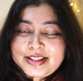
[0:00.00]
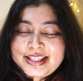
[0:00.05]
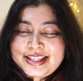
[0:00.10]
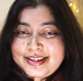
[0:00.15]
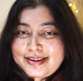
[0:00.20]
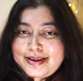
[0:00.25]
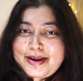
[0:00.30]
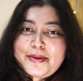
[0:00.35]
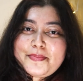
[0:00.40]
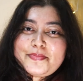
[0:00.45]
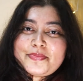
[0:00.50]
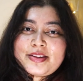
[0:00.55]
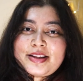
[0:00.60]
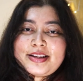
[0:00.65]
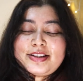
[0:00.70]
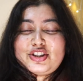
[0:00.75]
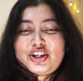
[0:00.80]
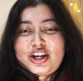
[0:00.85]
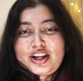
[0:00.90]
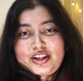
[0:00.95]
Okay,
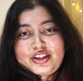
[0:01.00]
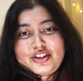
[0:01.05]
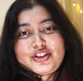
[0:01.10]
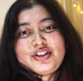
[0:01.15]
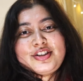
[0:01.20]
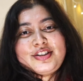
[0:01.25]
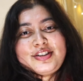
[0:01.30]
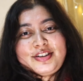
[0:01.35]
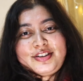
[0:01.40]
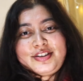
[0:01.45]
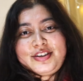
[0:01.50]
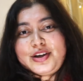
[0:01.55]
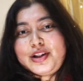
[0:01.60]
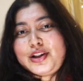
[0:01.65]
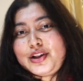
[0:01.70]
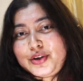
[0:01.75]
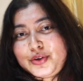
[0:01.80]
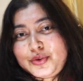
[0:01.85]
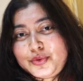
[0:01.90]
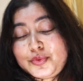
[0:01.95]
cherish the real
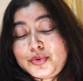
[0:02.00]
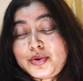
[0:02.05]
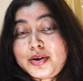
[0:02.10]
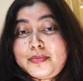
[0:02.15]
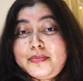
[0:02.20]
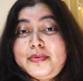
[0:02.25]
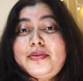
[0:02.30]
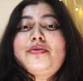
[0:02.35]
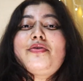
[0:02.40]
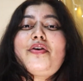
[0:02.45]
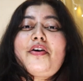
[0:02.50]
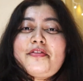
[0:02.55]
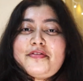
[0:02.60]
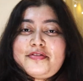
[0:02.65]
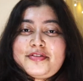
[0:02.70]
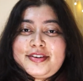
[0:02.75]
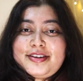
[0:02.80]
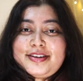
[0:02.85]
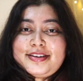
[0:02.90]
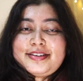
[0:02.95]
you, be
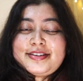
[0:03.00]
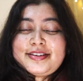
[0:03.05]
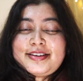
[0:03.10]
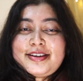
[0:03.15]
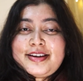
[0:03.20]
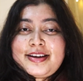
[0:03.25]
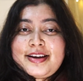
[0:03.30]
confident,